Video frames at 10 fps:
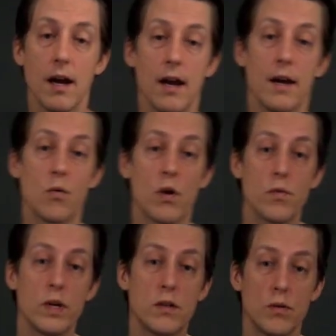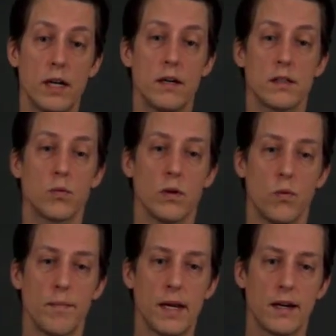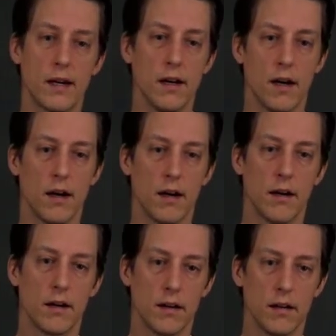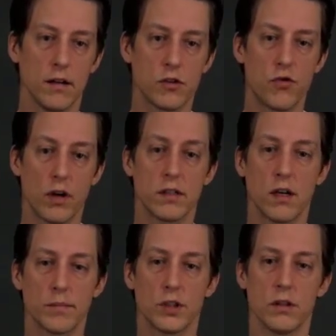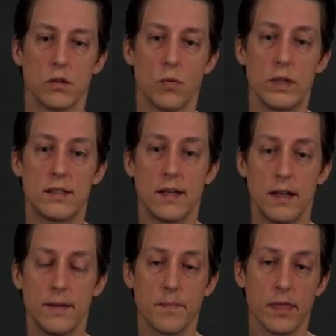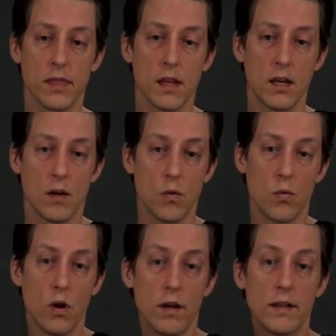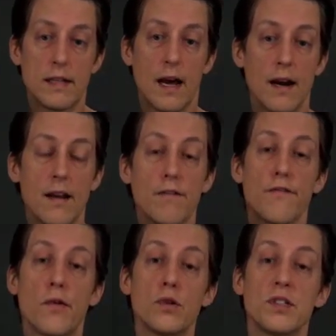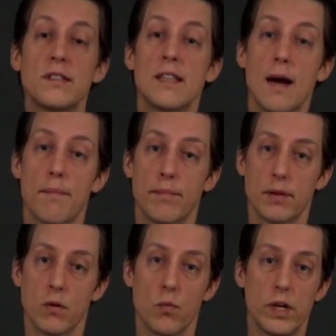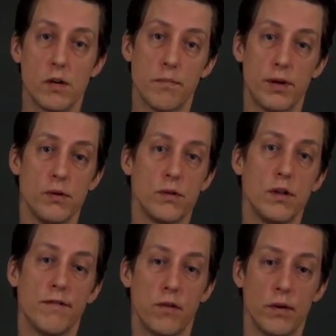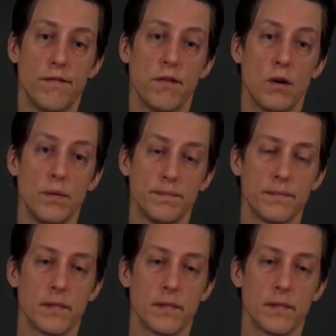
And what we do here is we make a strong assumption. So we say that in a first step, we compute the fluid flow.